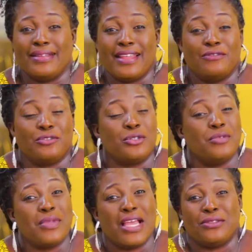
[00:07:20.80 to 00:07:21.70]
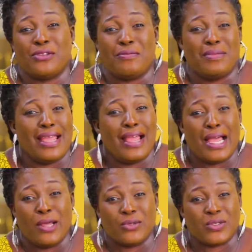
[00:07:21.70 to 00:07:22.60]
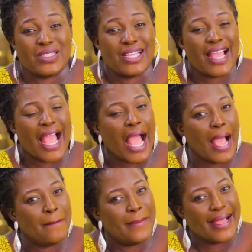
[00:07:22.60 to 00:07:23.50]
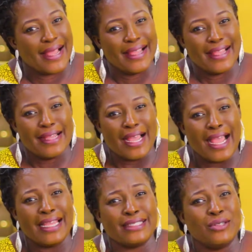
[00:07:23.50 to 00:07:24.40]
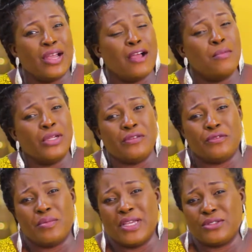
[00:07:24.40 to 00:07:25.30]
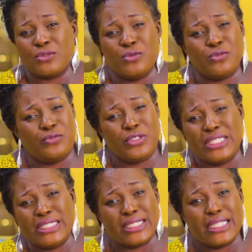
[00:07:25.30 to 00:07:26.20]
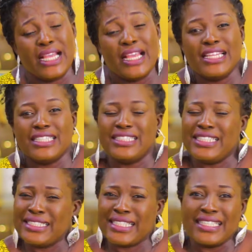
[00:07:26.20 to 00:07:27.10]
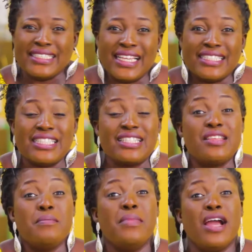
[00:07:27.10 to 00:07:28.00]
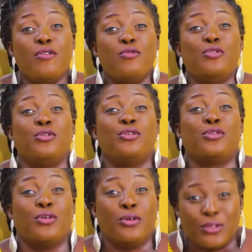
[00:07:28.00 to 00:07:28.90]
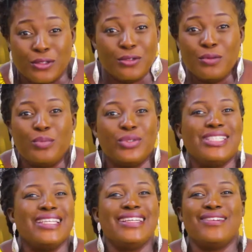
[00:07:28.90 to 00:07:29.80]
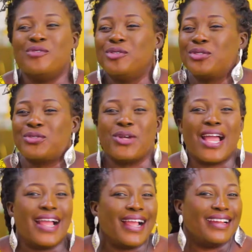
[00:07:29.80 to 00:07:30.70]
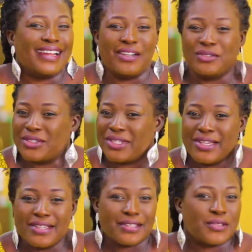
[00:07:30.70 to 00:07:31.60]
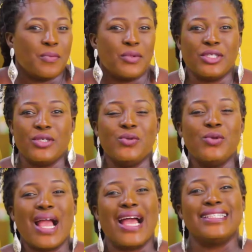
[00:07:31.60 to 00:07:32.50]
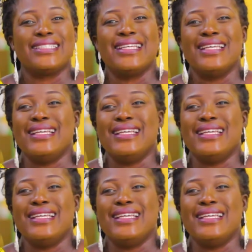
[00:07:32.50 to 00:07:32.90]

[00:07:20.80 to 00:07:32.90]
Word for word: They have thrown me out of my house. Haba, I don't have money for my school fees. This and that. The man will run. Nobody wants to hang around somebody who has